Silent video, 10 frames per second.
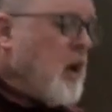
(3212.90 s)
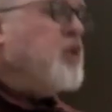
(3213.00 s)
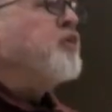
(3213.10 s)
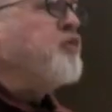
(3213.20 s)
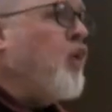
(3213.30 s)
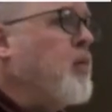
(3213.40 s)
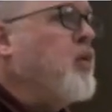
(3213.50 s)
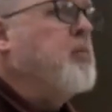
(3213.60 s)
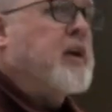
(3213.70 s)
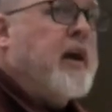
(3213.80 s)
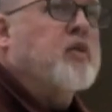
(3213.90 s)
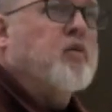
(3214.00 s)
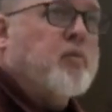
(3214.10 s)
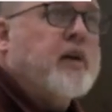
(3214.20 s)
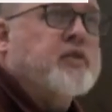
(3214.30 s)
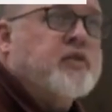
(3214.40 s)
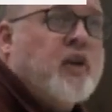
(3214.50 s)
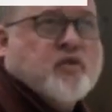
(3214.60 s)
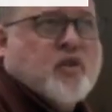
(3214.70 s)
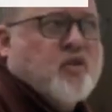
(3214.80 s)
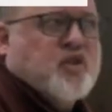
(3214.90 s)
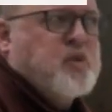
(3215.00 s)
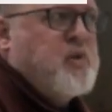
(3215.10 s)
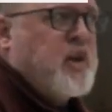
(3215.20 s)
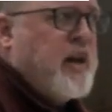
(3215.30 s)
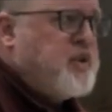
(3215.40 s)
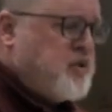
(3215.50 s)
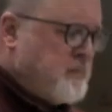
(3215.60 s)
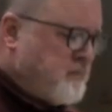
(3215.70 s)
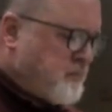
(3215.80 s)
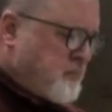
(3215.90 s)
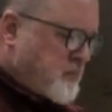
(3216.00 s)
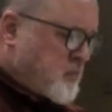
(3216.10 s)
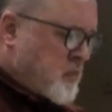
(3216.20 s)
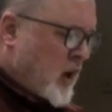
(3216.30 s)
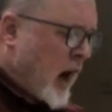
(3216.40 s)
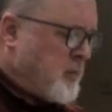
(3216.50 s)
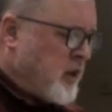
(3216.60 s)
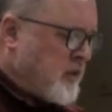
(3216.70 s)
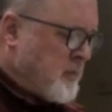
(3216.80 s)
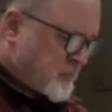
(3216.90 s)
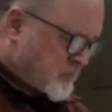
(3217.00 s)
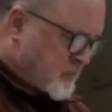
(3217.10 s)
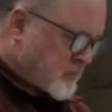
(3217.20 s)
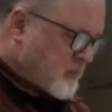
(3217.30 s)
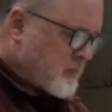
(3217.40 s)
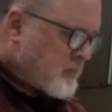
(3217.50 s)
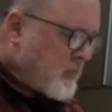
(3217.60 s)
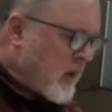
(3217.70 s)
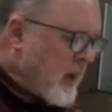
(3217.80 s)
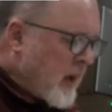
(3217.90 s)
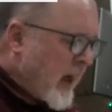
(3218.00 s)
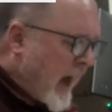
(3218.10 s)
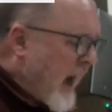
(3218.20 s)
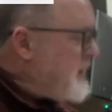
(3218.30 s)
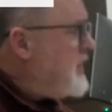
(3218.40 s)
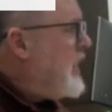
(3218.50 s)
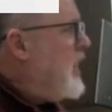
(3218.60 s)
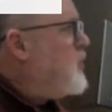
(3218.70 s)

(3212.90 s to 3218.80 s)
the formal mechanical process. He also calls it communication. Objects acting